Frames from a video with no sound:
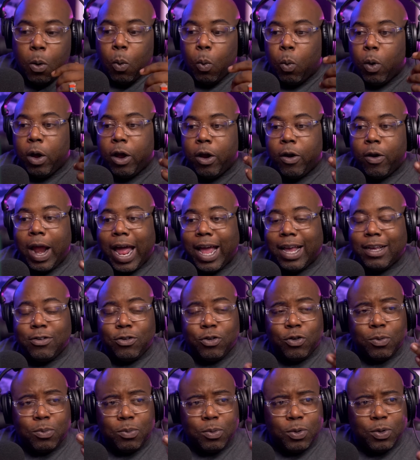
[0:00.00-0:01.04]
Where
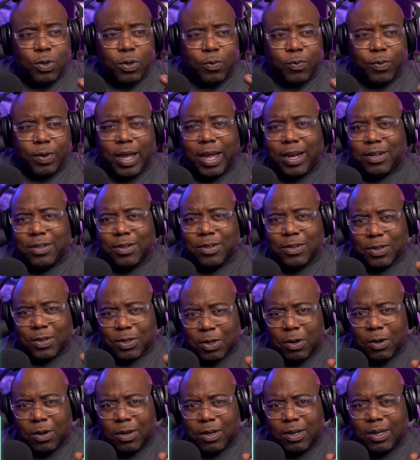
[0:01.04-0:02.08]
has your music reactions
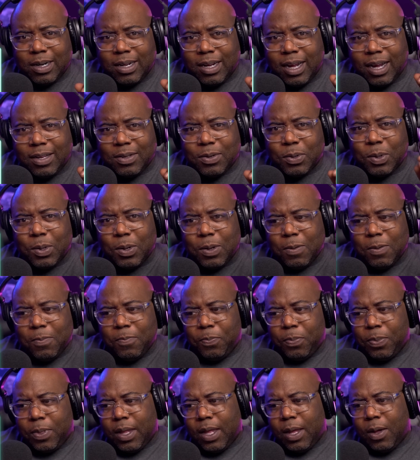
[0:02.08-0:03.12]
gone? Guys,
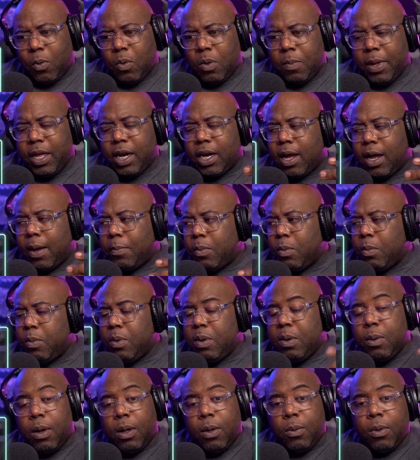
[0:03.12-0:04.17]
we made
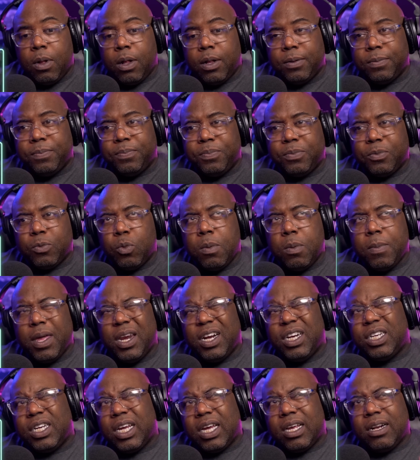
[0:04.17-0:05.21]

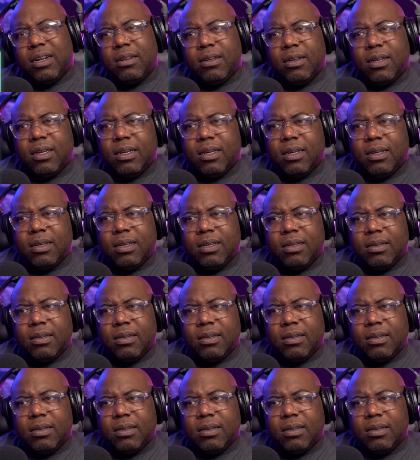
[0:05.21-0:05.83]
a channel